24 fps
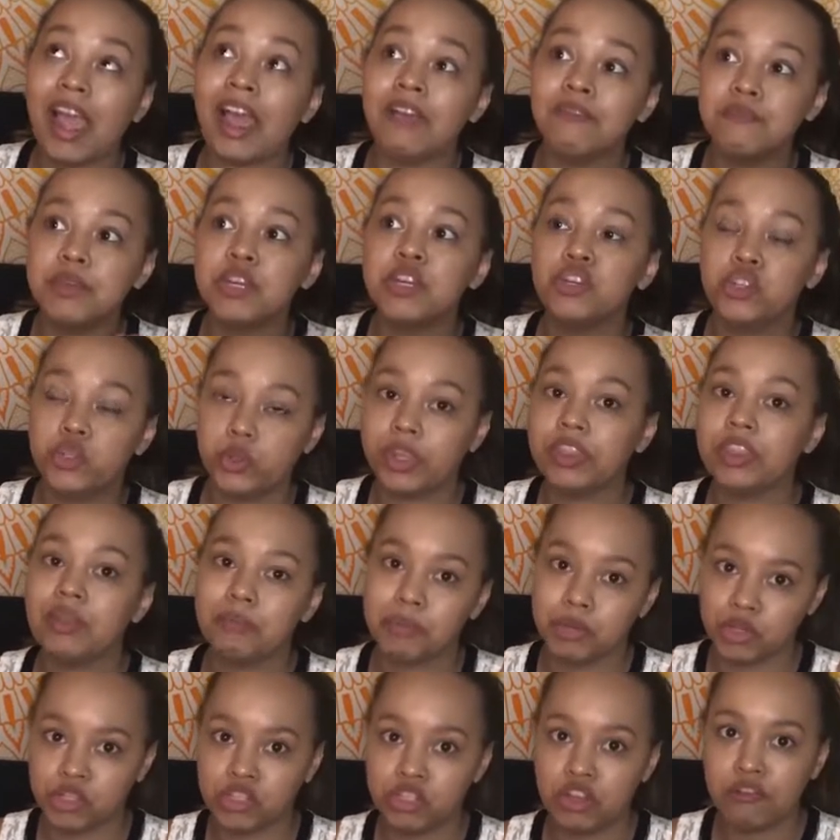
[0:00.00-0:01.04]
like, I've been enjoying
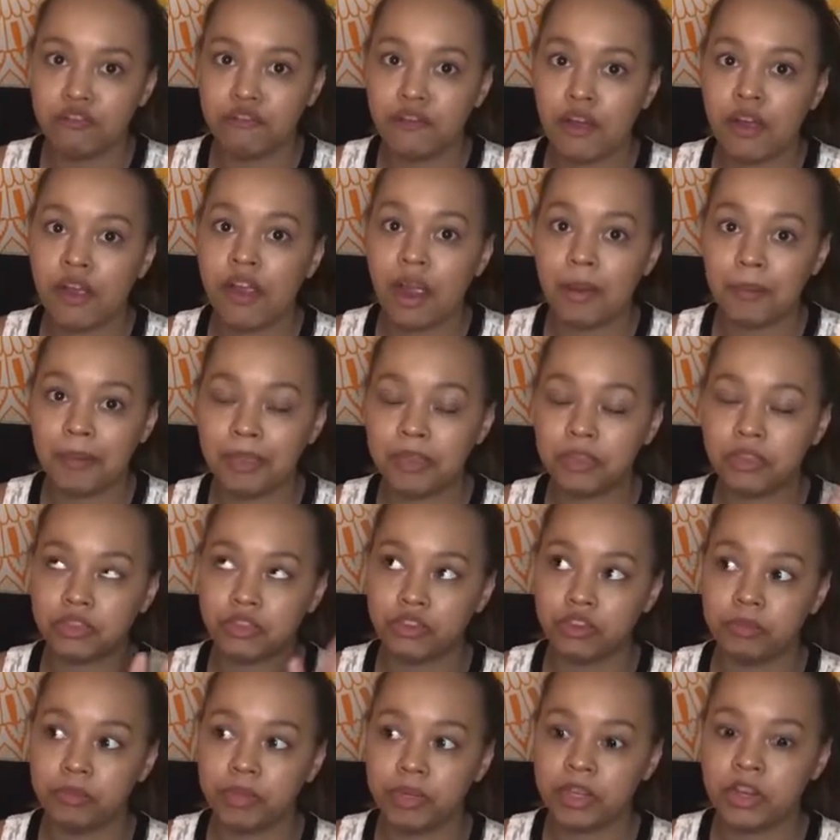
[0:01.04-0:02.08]
the book so far. I'm on the
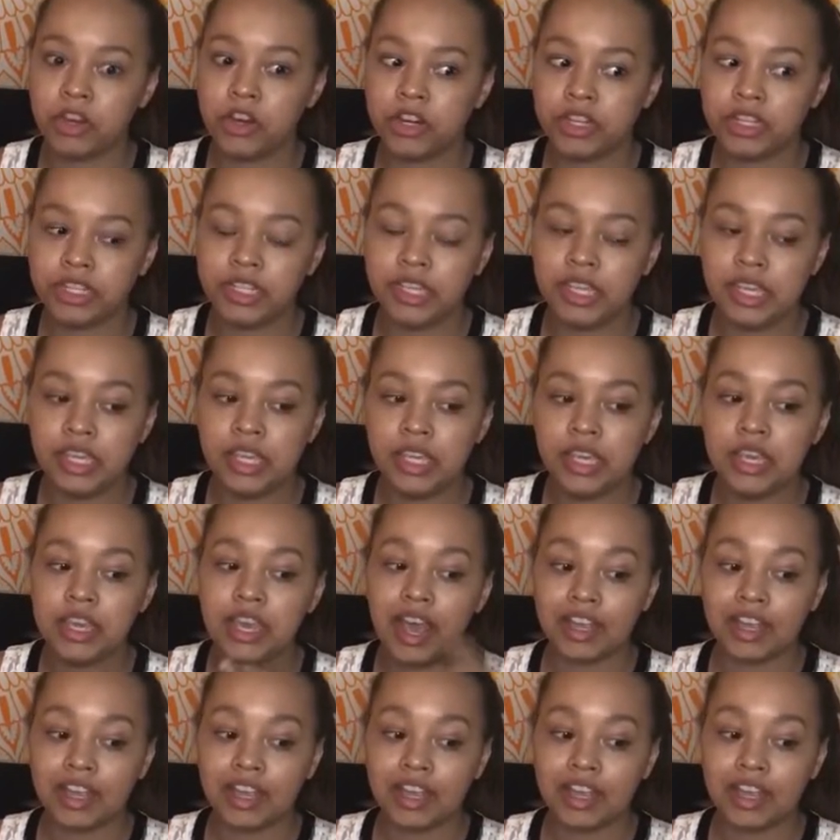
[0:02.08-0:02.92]
third book currently